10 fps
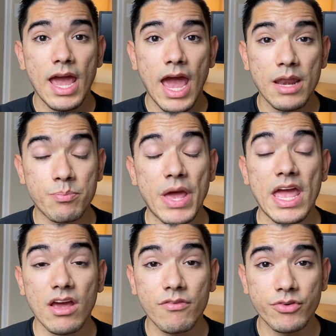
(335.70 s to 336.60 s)
and
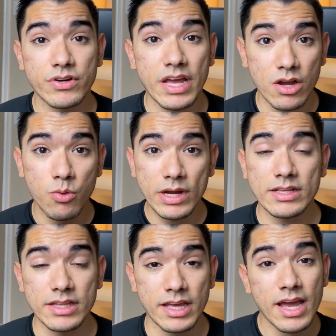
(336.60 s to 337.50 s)
pay off your debt
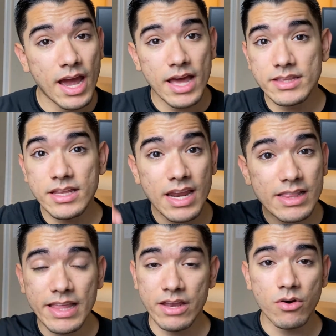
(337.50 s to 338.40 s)
quickly. And then
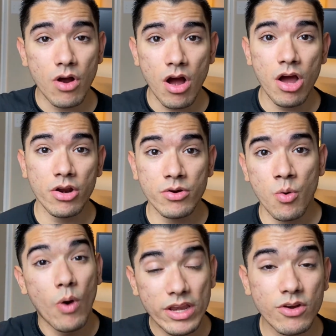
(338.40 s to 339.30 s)
later on,
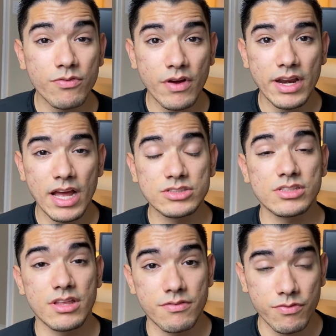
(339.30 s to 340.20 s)
when you're
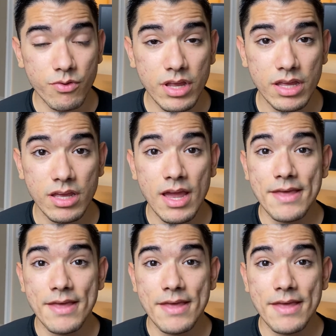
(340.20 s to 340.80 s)
financially free,